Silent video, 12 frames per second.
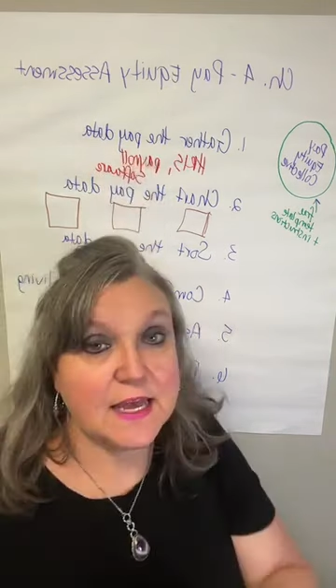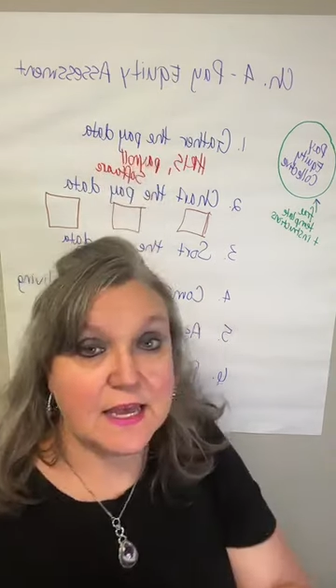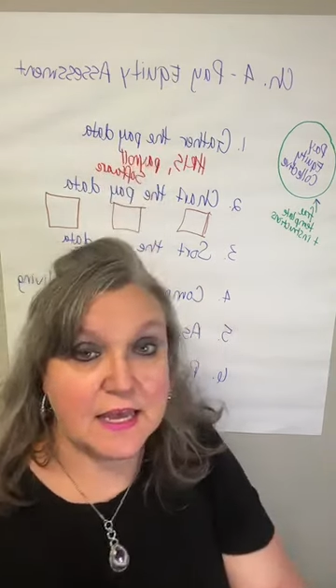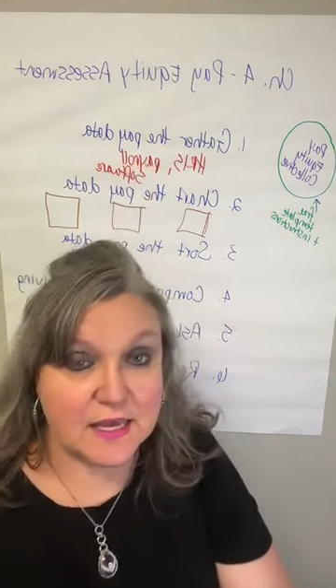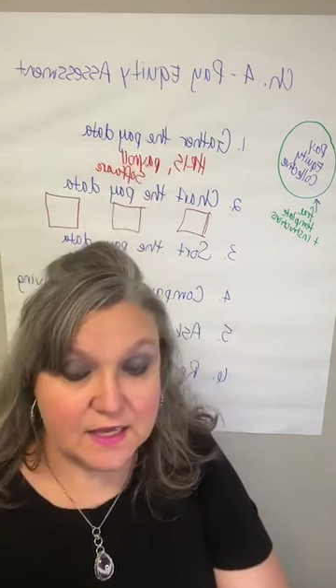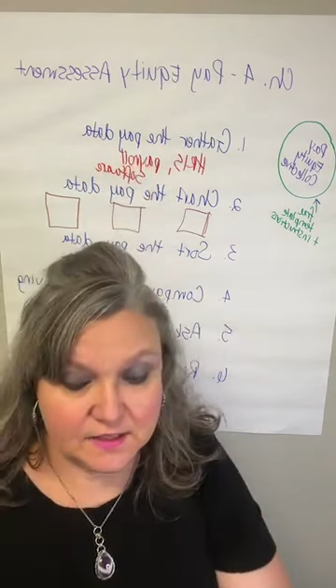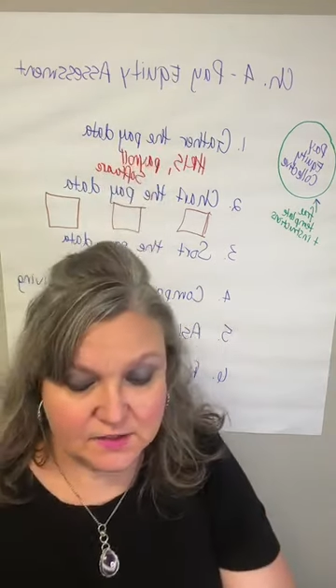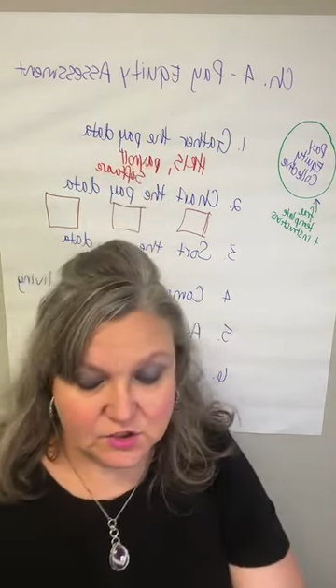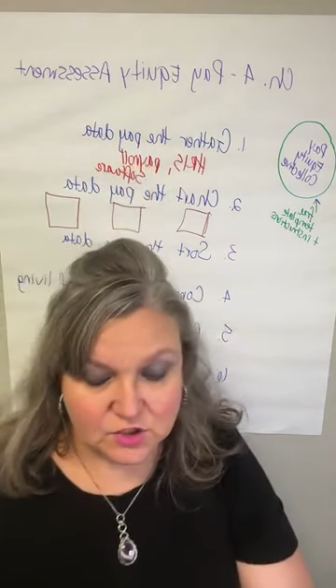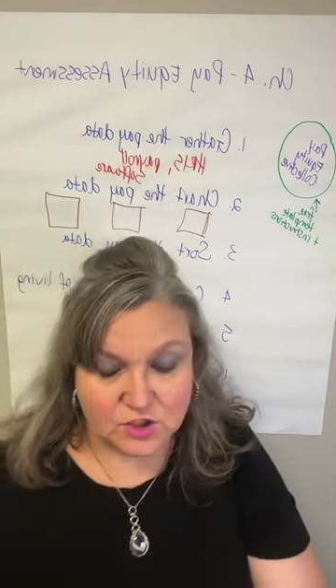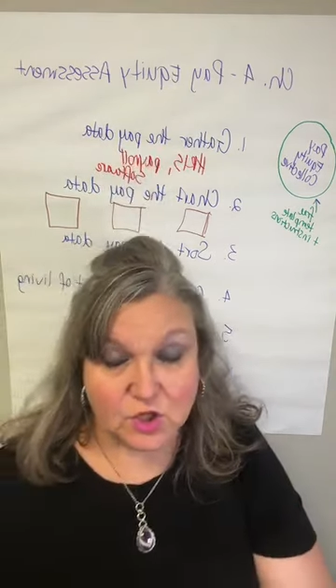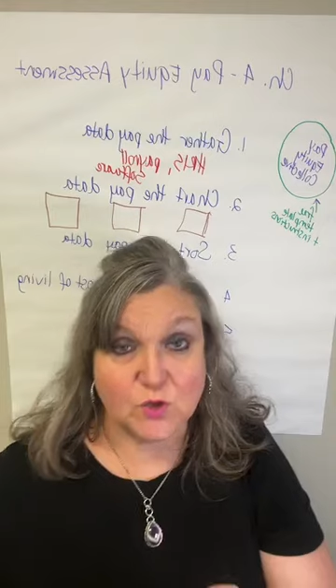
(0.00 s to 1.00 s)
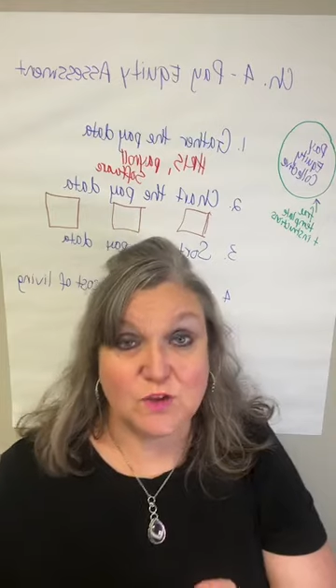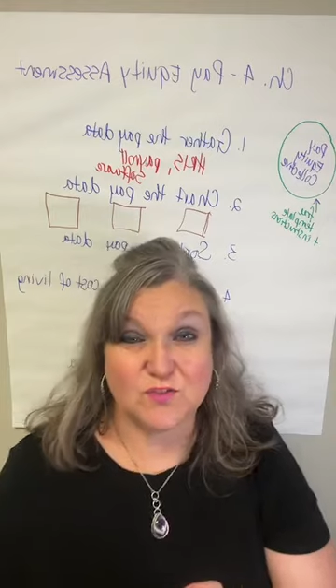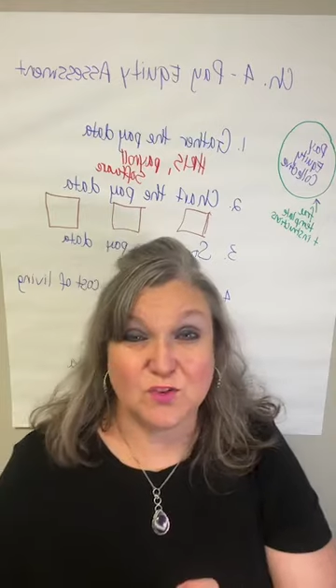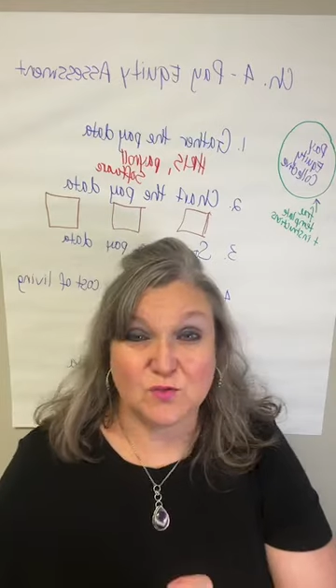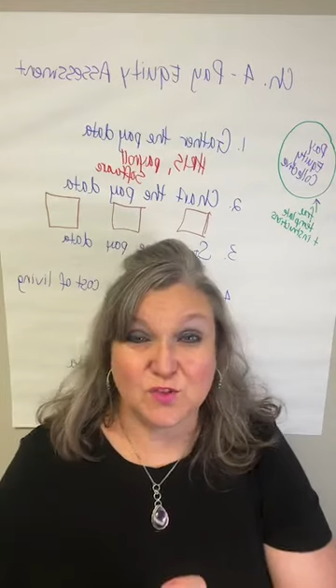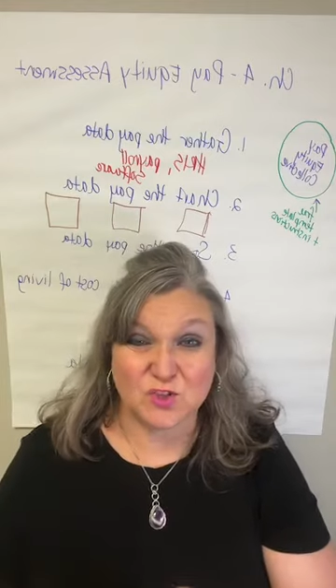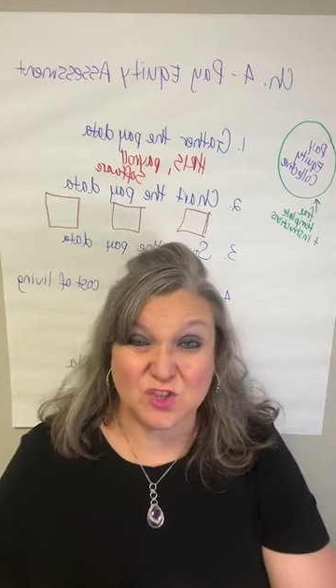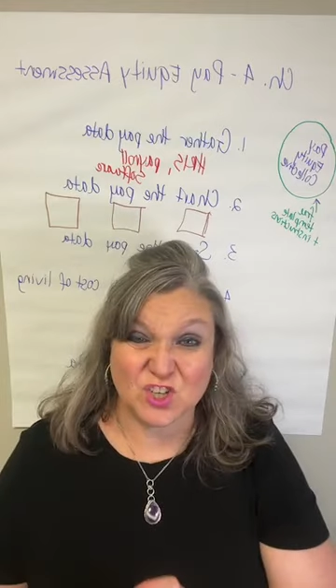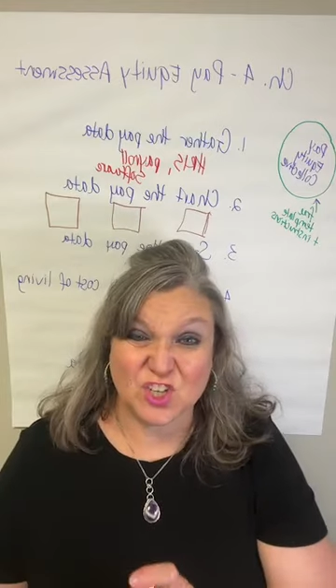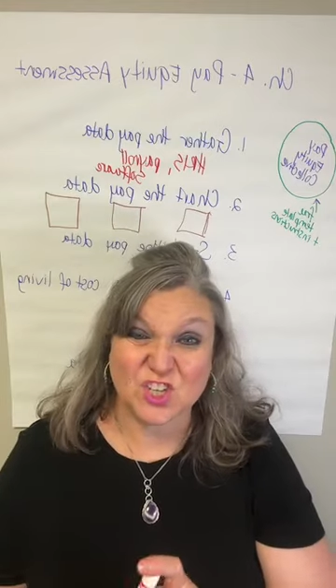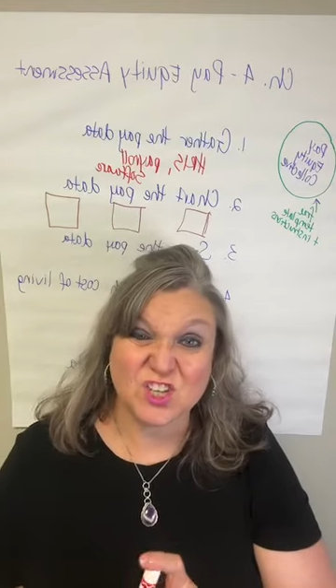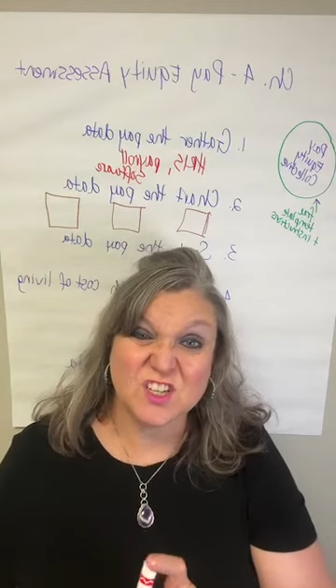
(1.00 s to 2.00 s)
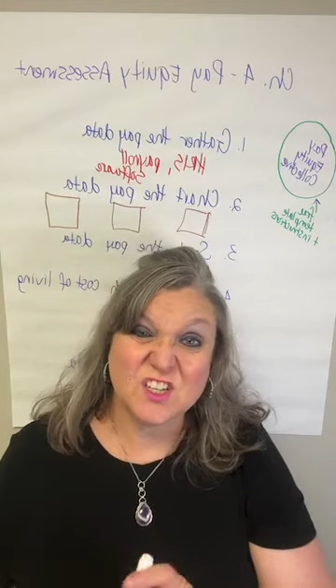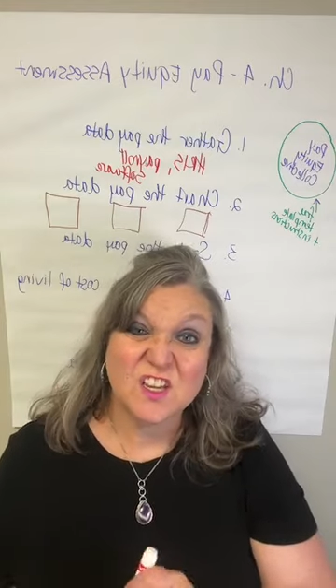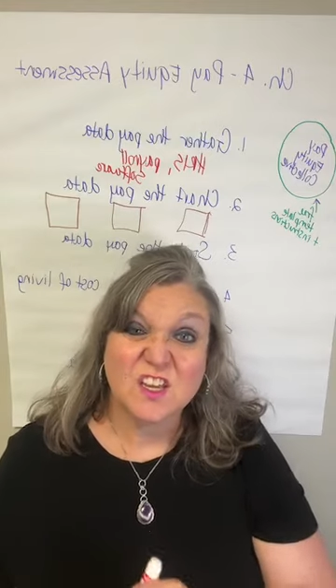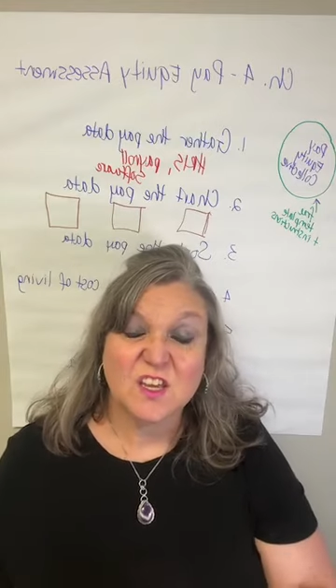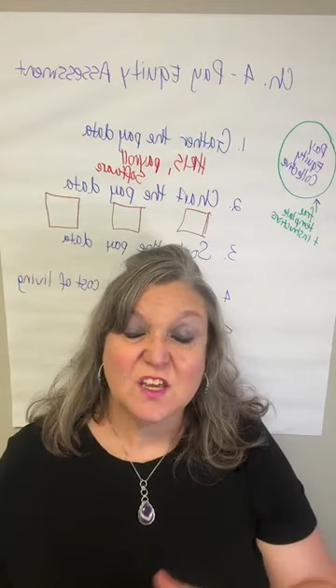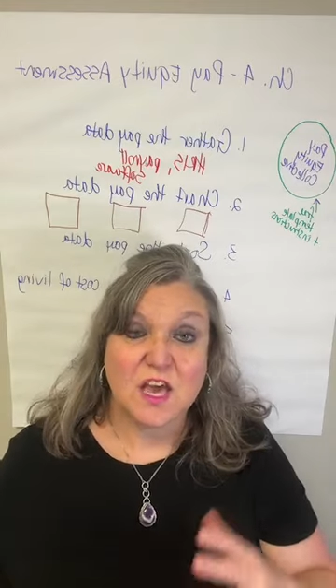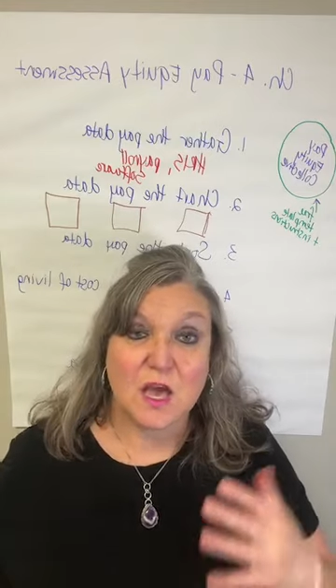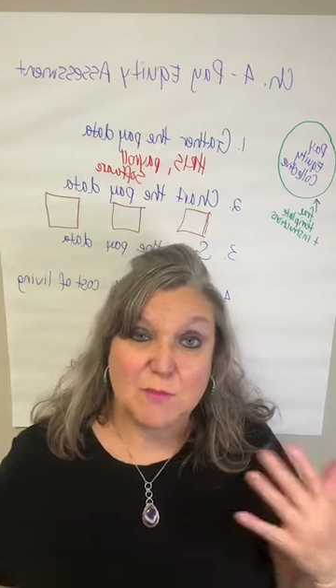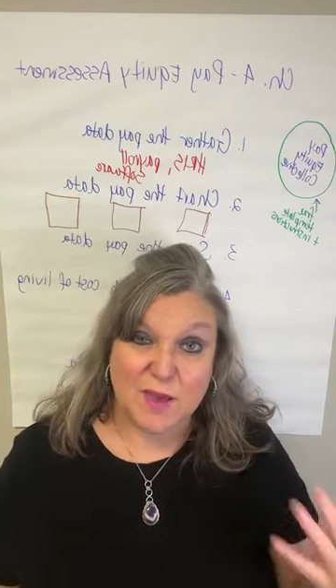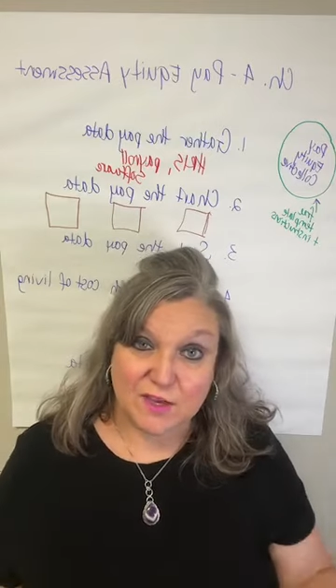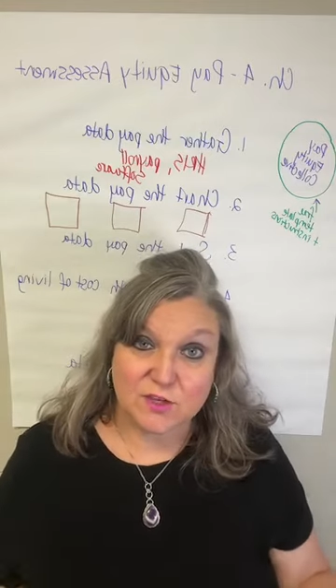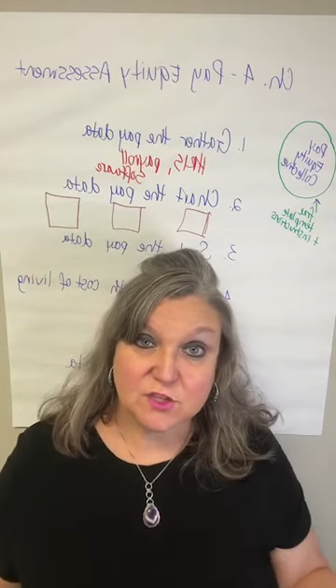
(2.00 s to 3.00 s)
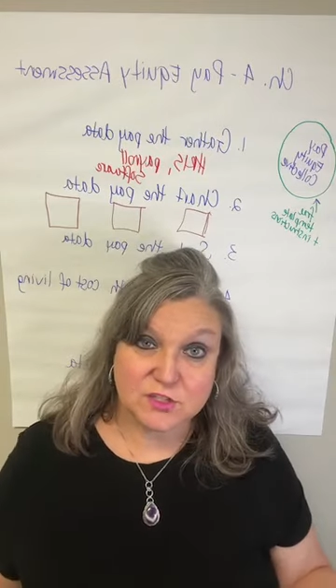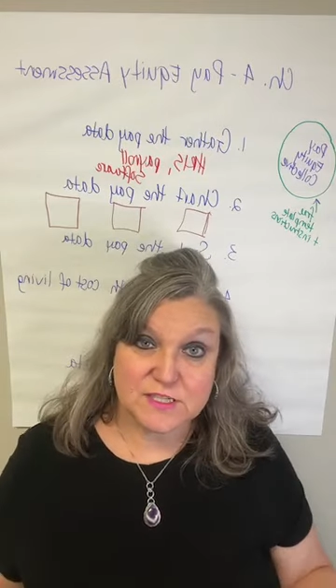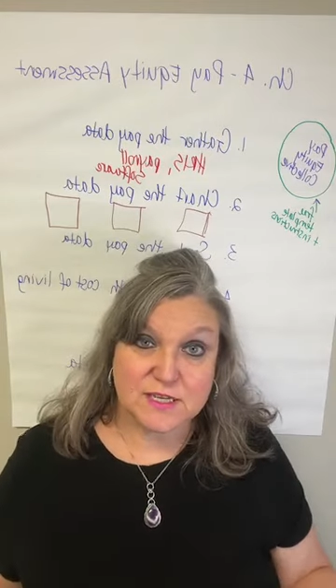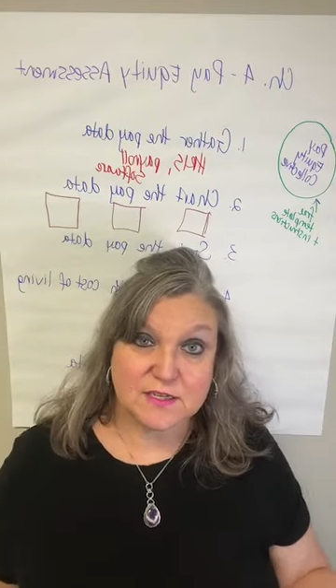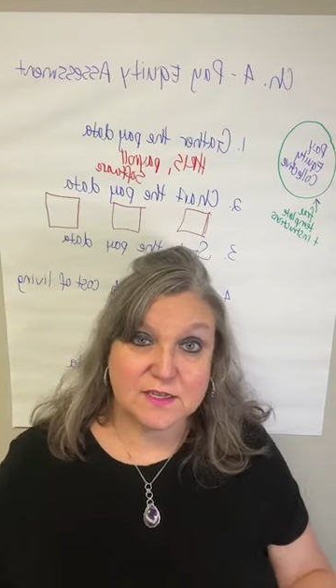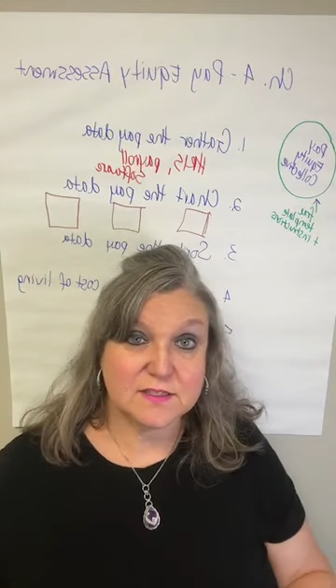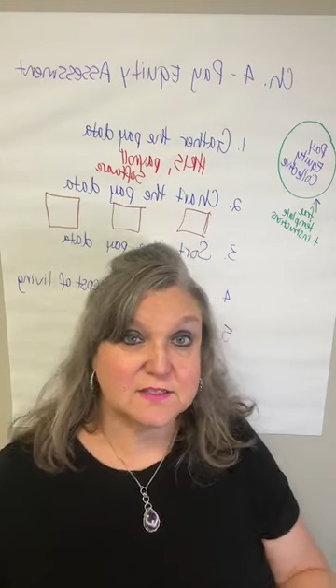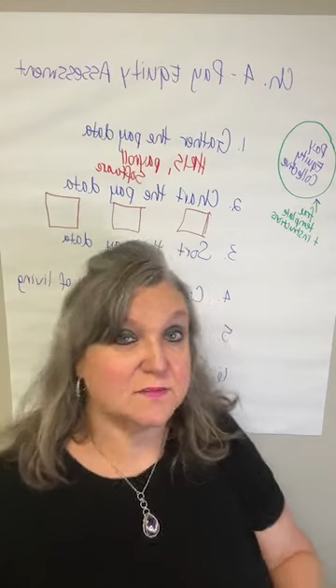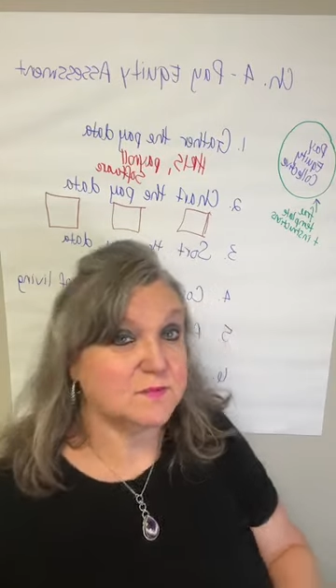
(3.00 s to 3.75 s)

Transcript: And, if you feel good about your data,